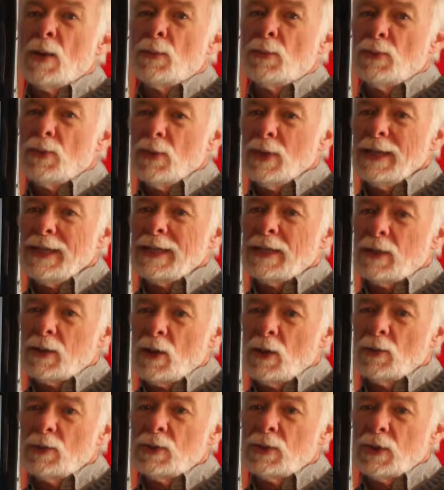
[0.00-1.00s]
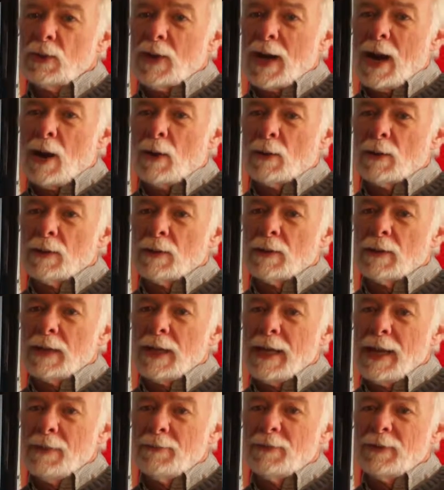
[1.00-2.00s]
Pretty close to our
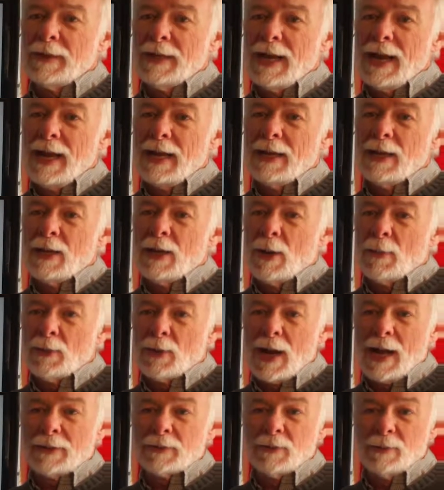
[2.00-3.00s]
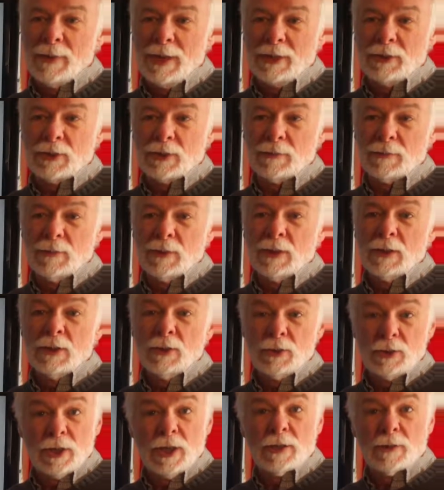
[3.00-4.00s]
MVA approximation
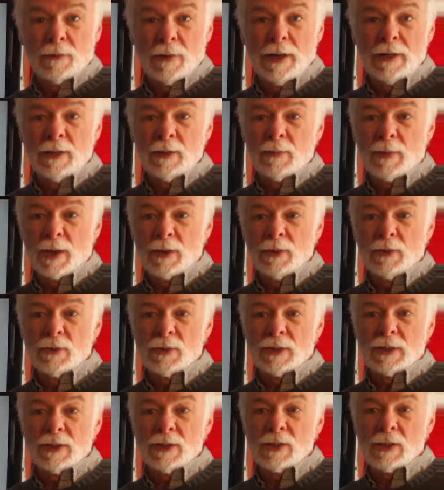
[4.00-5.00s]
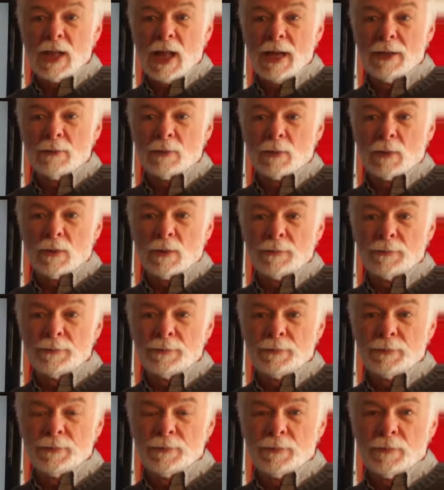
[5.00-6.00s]
generated by using the slide rule.
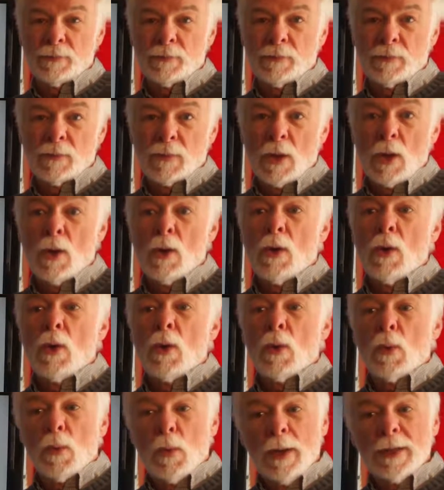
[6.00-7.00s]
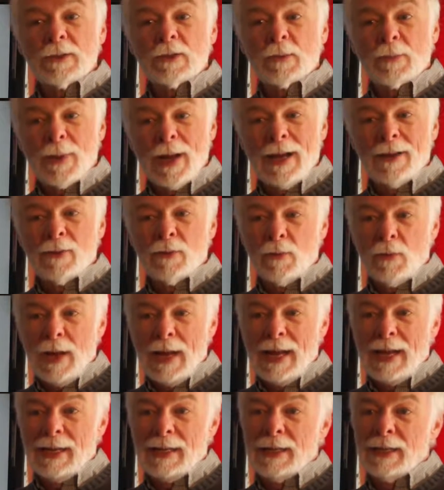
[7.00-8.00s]
which, by the
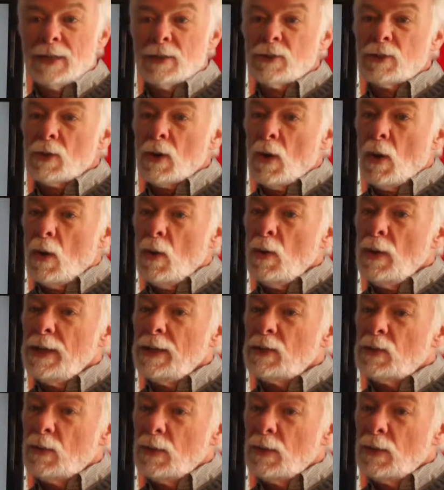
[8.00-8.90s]
way, is always